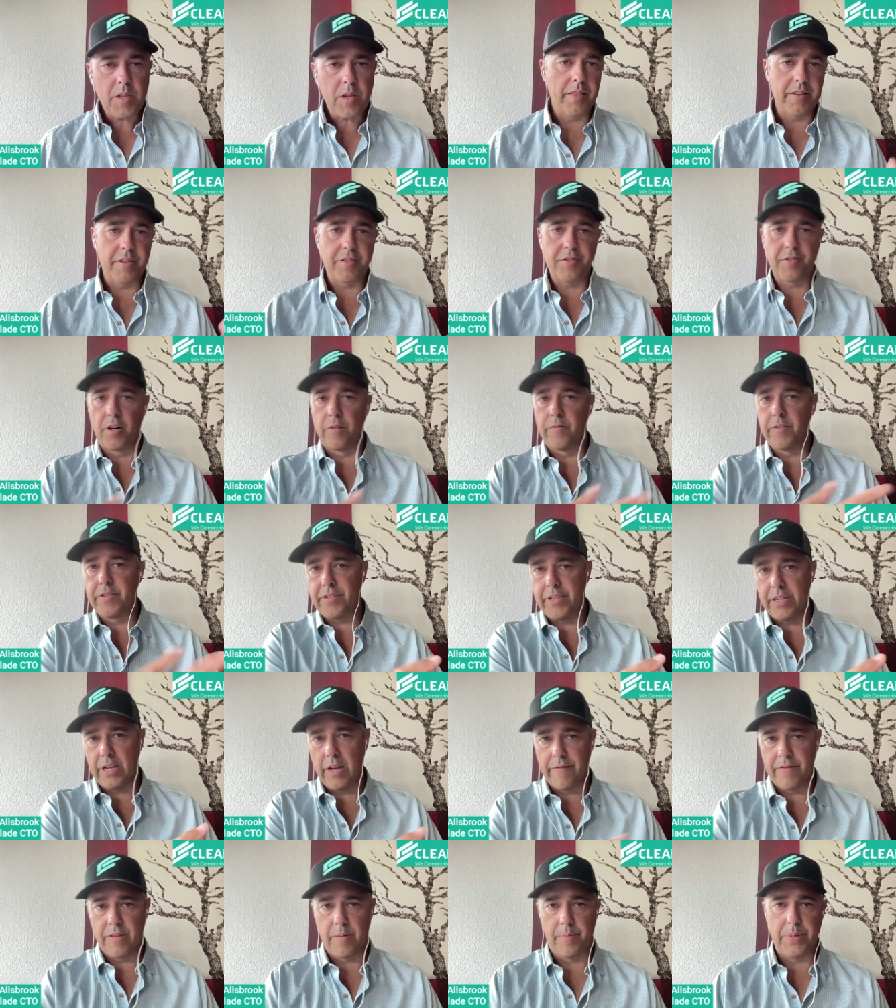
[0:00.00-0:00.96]

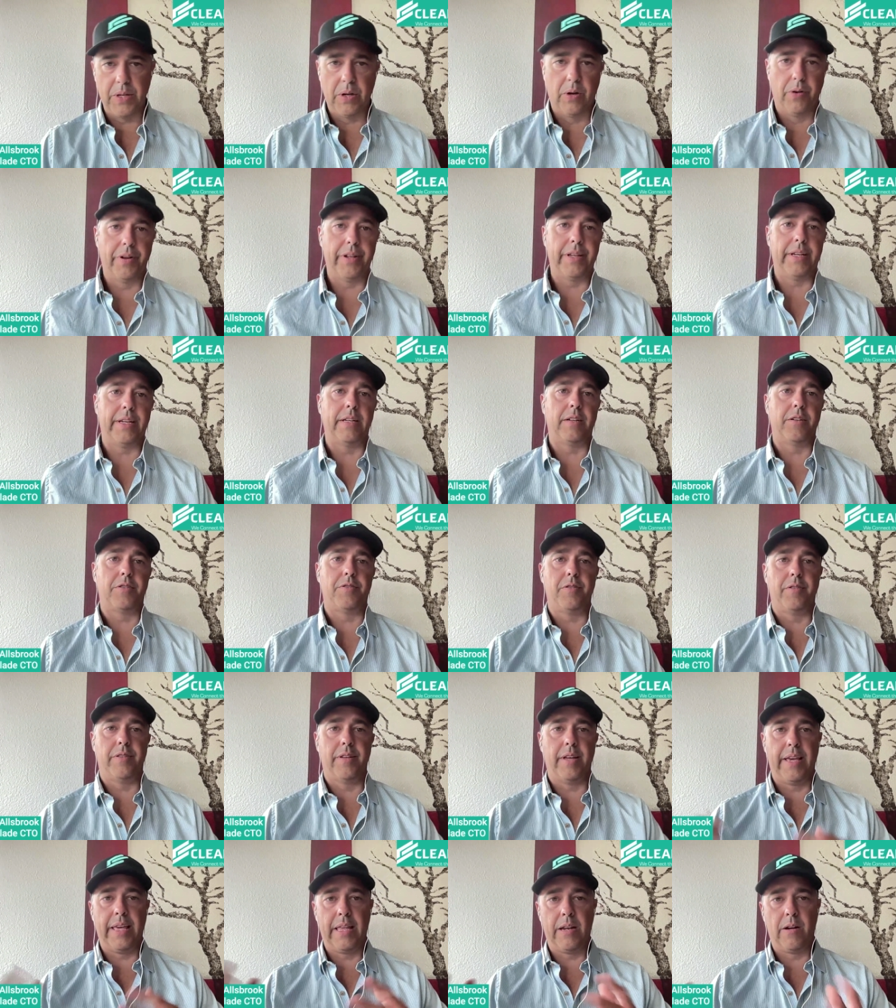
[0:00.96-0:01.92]
servicing of the building to
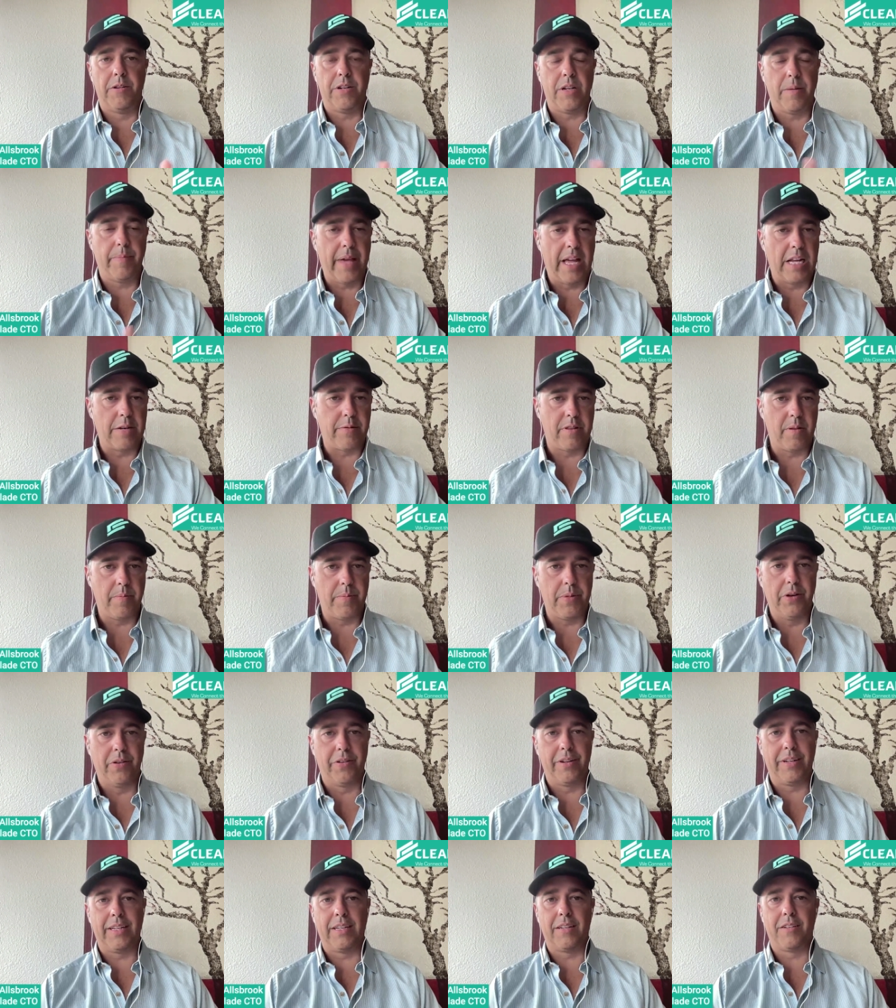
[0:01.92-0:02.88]
the energy management of the
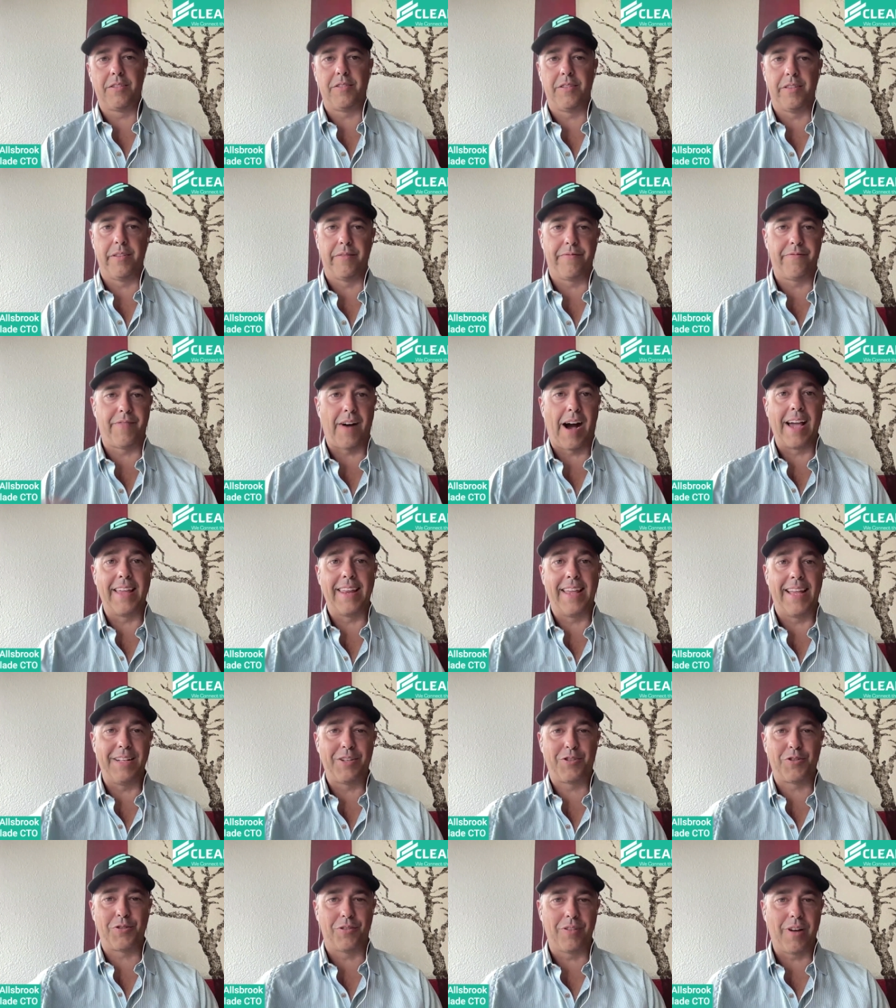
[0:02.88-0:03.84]
building to the
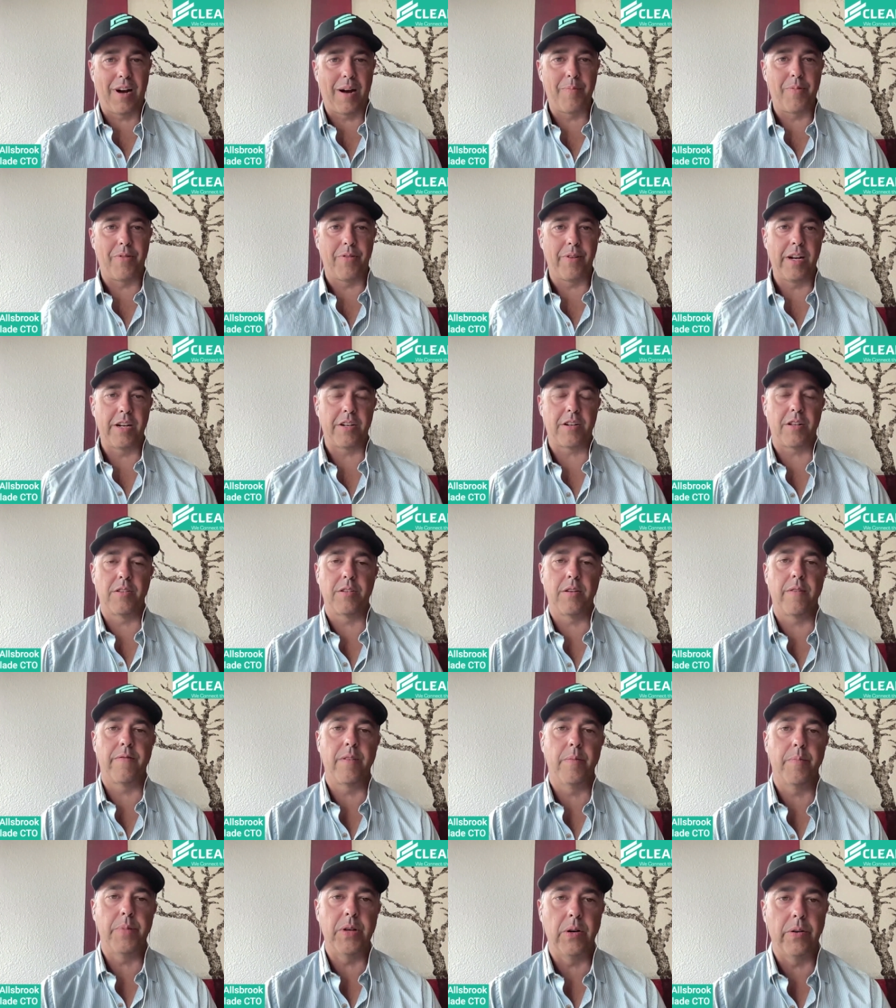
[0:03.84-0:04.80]
financial operations
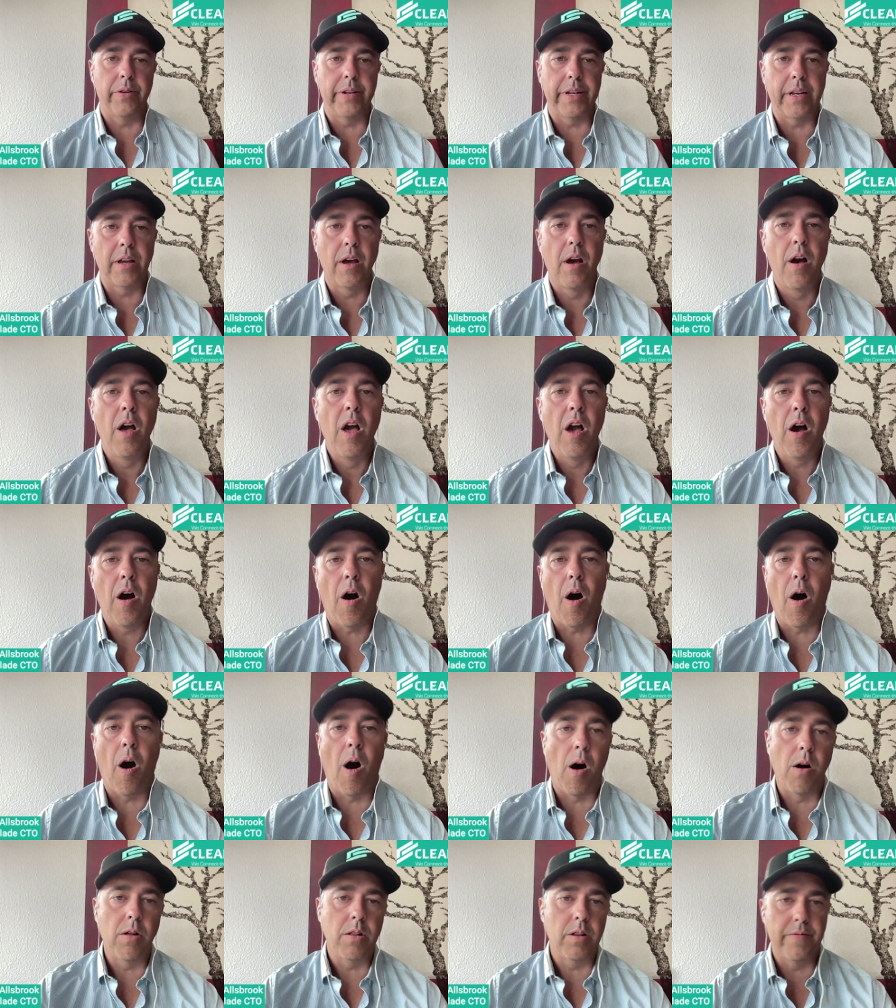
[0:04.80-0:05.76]
of the building.
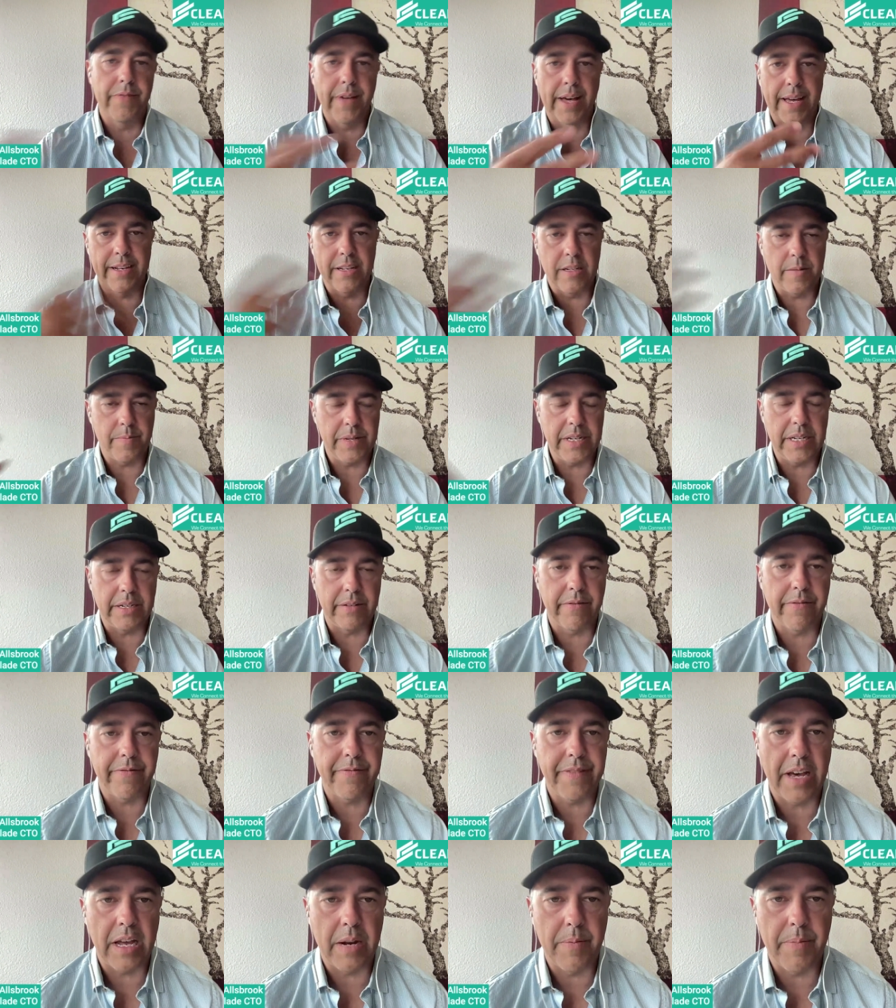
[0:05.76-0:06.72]
All of that is being
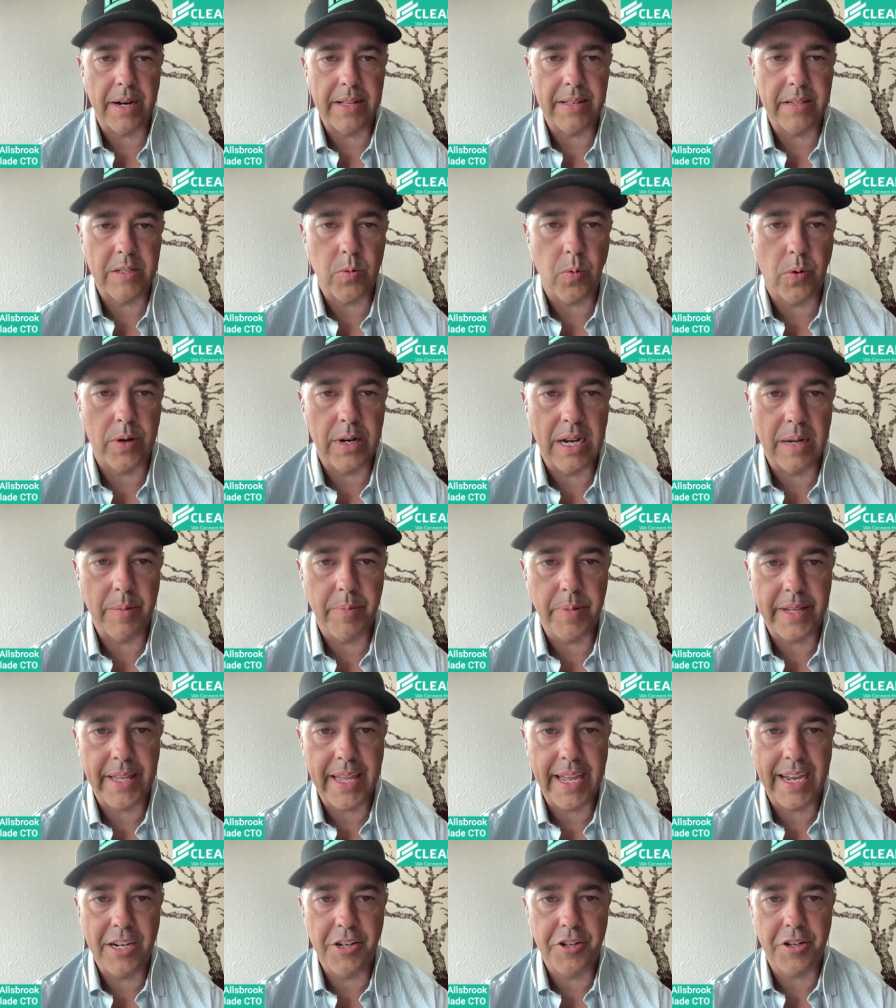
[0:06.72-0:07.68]
fed by this one
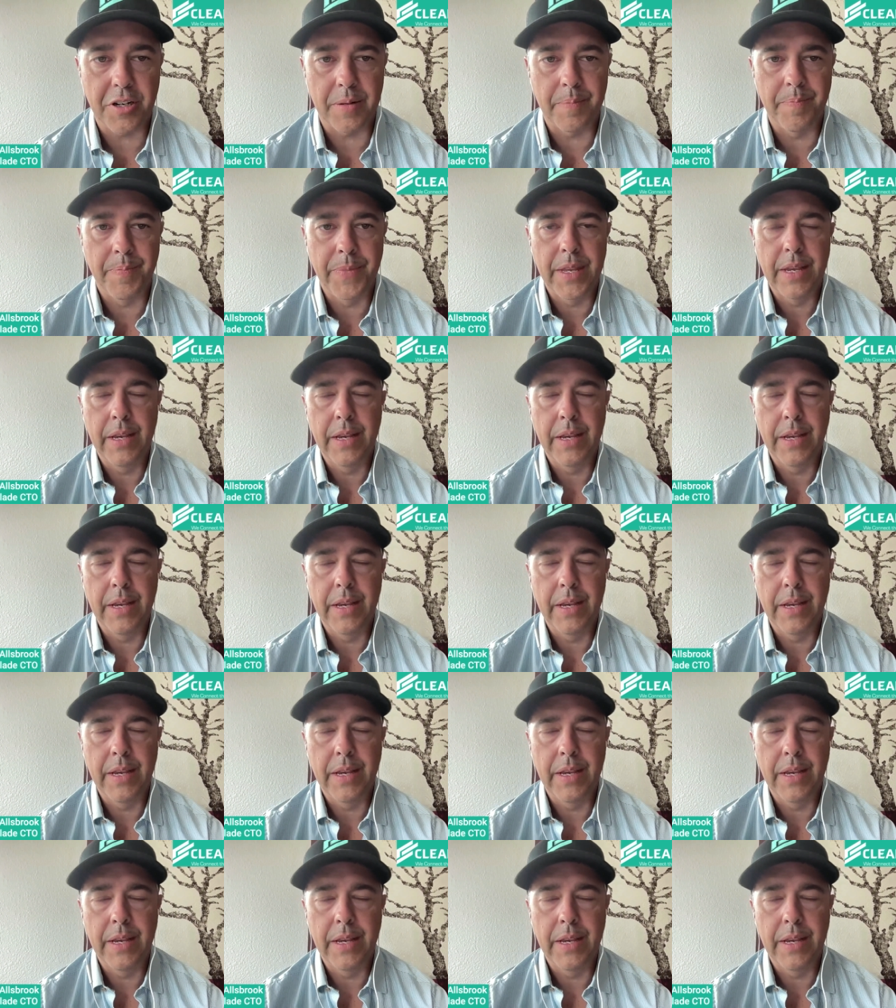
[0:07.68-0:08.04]
application.